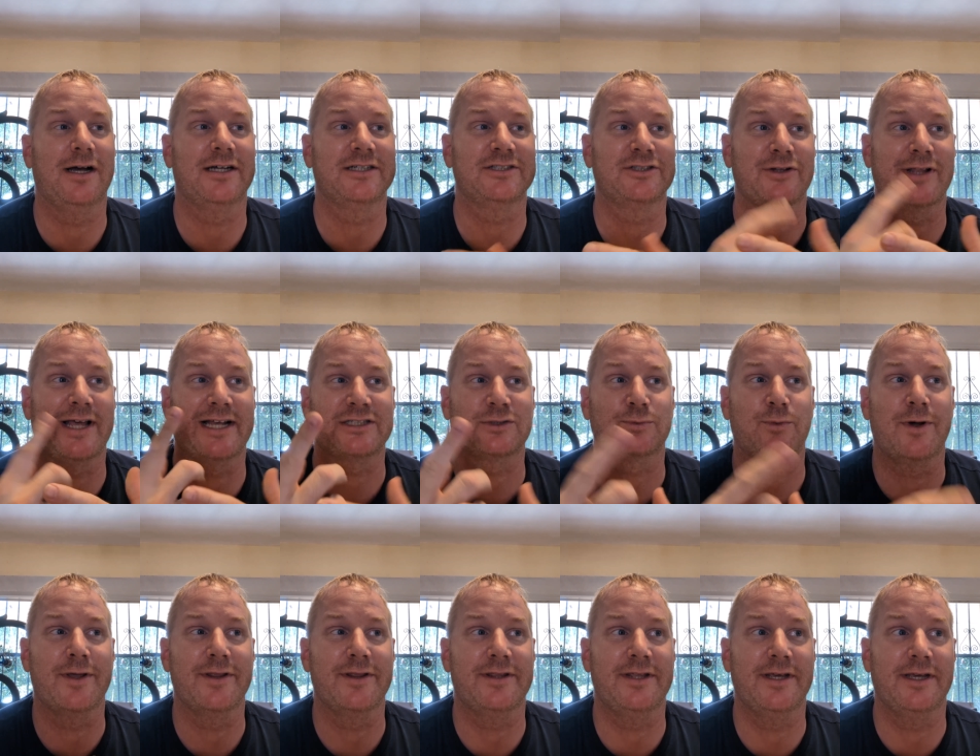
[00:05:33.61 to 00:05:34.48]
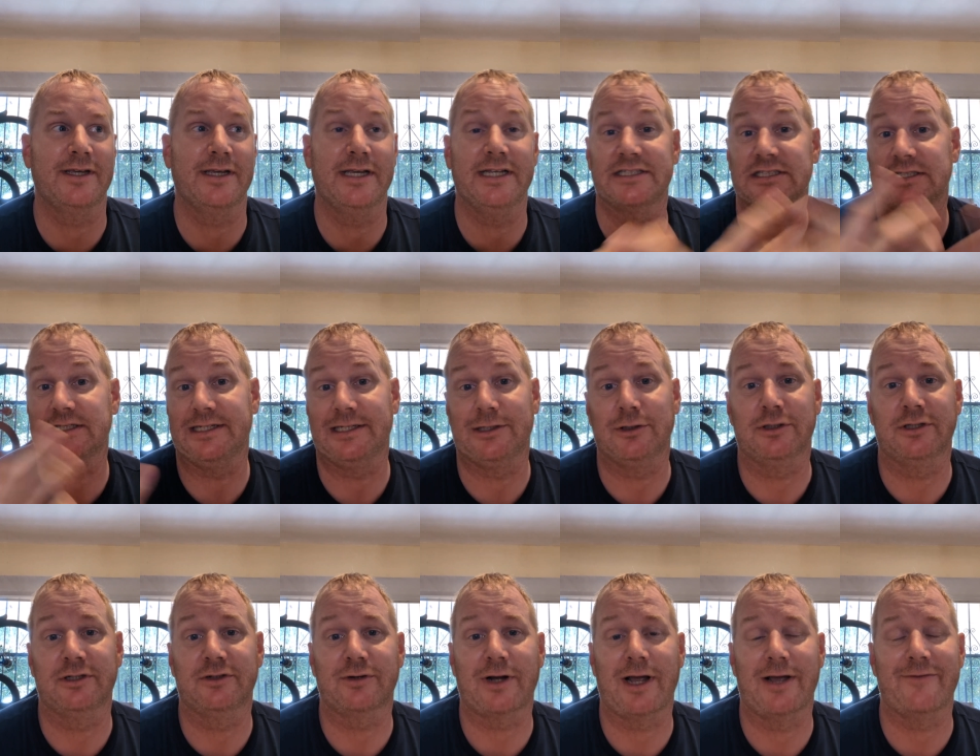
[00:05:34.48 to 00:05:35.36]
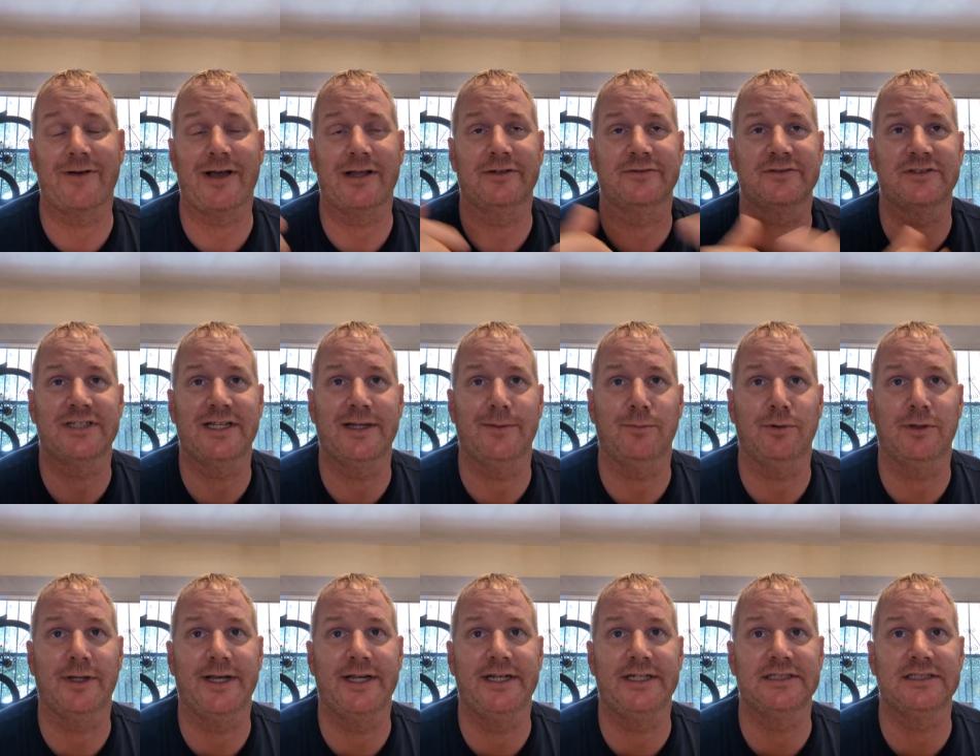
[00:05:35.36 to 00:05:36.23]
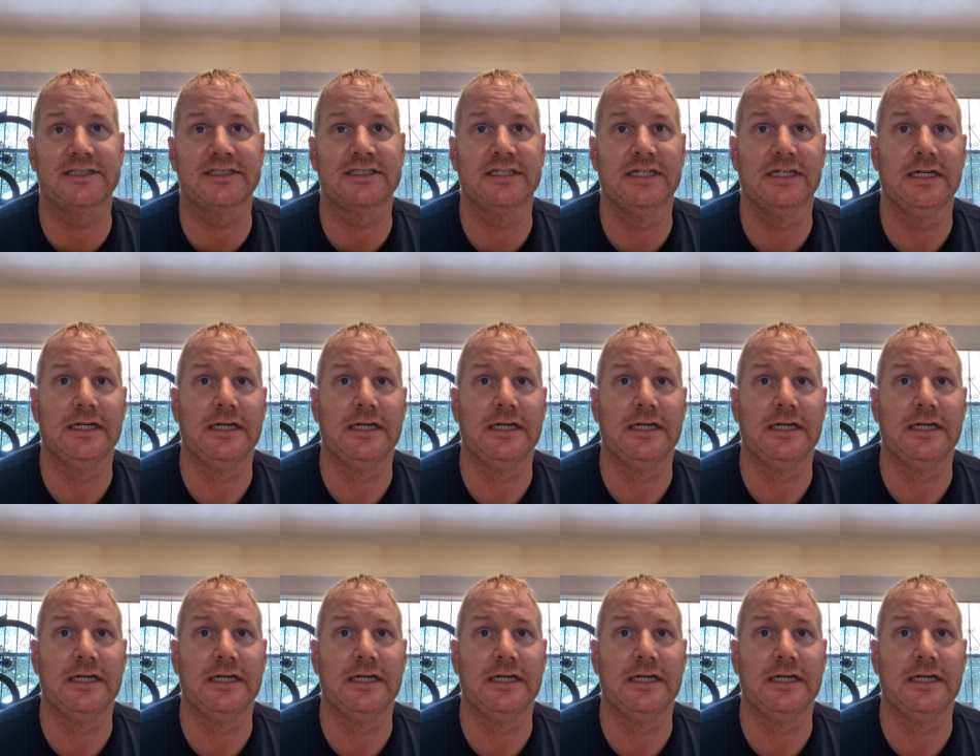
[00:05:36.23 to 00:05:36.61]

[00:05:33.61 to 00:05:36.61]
So that's one thing. It's legal to drive out of state plates,